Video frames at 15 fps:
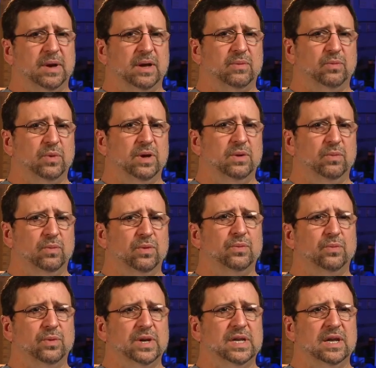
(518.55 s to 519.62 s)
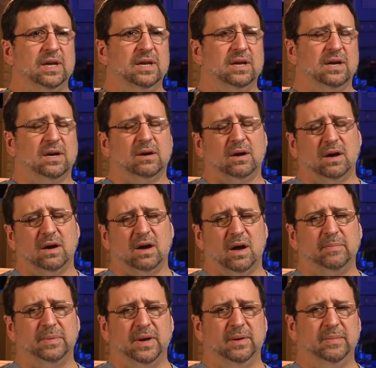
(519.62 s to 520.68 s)
but we would need a
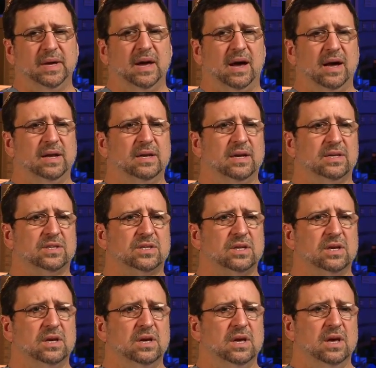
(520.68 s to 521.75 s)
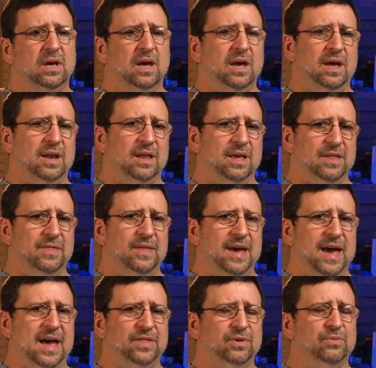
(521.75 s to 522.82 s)
company behind us, and
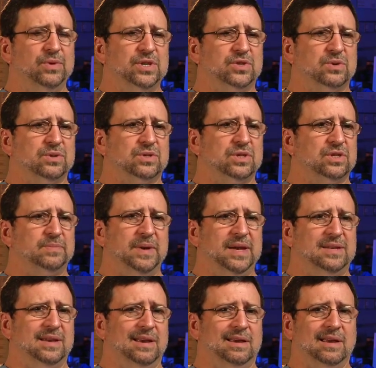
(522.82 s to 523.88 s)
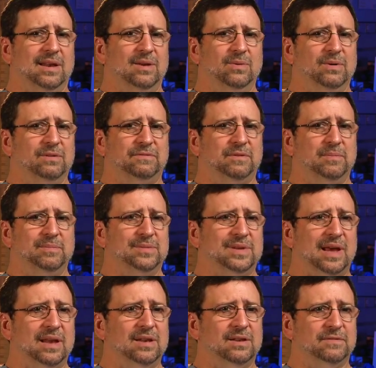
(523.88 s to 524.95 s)
that the resources may take anywhere from
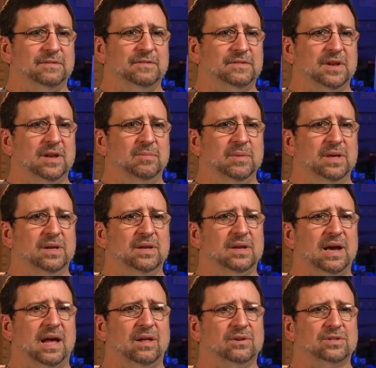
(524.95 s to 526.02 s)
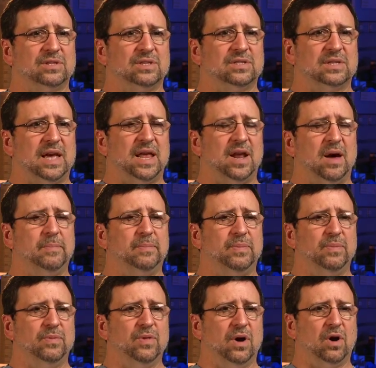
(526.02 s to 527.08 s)
$10 to $15 million to set up
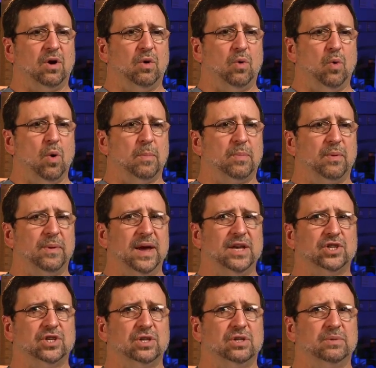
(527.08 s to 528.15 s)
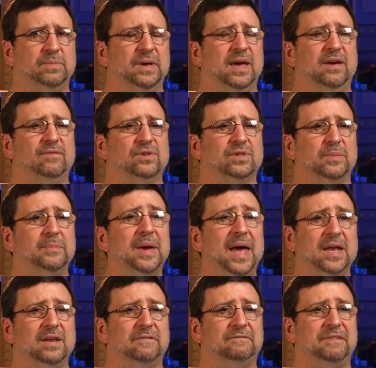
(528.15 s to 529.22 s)
the corporation to be able to
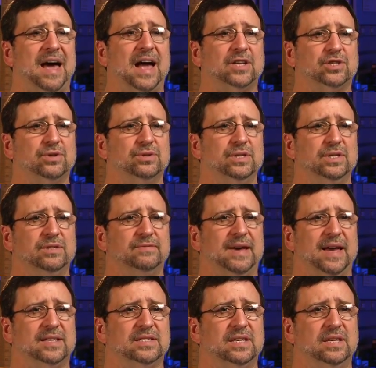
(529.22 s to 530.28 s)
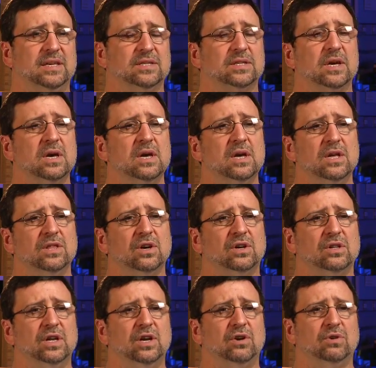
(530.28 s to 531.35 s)
manufacture these vaccines. The
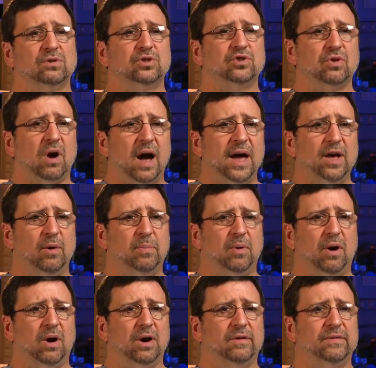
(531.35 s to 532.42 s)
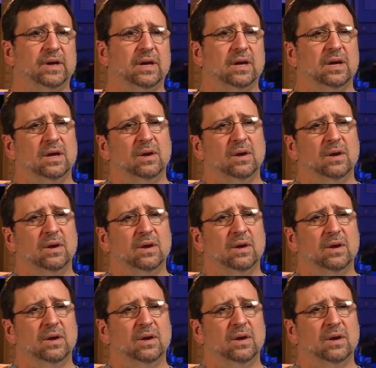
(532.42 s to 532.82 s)
clinical trial part of it